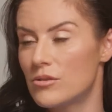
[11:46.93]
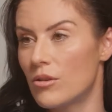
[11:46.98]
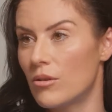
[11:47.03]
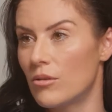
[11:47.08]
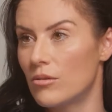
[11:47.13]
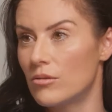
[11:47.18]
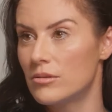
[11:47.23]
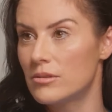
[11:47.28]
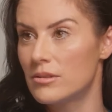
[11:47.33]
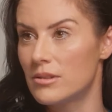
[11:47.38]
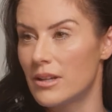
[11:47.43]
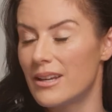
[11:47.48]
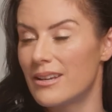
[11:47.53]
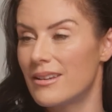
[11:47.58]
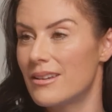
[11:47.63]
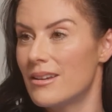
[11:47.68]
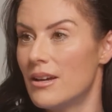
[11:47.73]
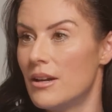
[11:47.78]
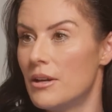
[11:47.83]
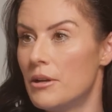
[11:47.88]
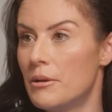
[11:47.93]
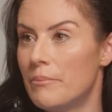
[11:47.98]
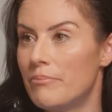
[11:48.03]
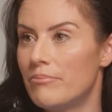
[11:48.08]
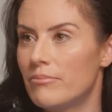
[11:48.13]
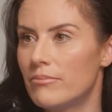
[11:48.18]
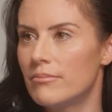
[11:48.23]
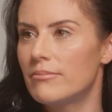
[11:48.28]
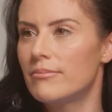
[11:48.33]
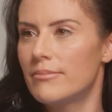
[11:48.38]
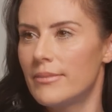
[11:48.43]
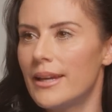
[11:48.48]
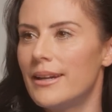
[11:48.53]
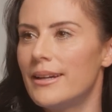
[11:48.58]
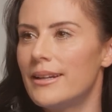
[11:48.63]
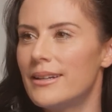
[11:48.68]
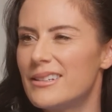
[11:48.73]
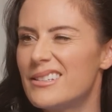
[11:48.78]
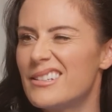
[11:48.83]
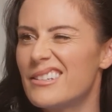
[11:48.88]
Stones, like they
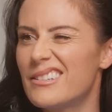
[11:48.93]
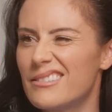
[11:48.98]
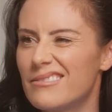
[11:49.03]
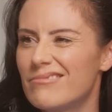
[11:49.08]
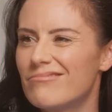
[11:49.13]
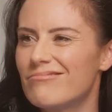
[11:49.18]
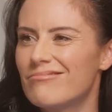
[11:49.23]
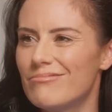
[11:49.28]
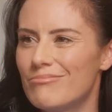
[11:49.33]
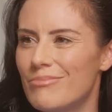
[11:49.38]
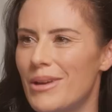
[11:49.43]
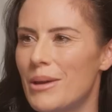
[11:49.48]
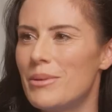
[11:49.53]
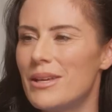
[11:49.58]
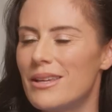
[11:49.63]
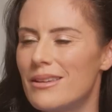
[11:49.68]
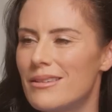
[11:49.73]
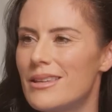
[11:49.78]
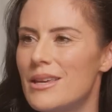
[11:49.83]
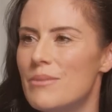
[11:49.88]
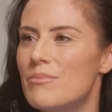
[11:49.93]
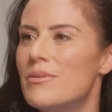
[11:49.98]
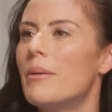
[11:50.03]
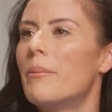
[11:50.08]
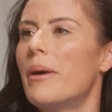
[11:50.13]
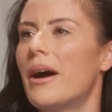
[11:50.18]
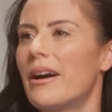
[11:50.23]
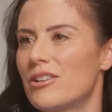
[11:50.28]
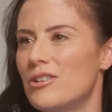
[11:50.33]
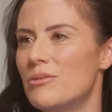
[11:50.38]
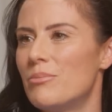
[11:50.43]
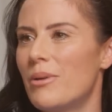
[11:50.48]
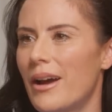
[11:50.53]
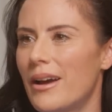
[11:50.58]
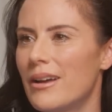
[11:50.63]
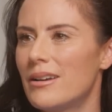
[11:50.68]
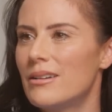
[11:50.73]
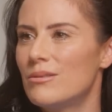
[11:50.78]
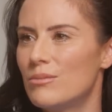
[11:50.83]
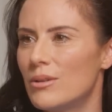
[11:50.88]
needed to maybe keep them
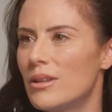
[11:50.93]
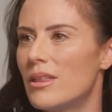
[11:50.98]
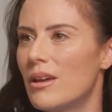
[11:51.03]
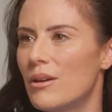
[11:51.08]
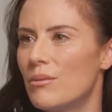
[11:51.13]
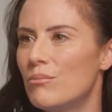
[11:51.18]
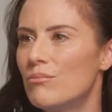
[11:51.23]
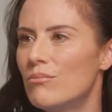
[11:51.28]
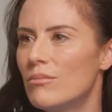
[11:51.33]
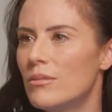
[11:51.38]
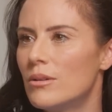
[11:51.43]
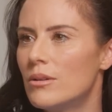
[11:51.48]
occupied with him.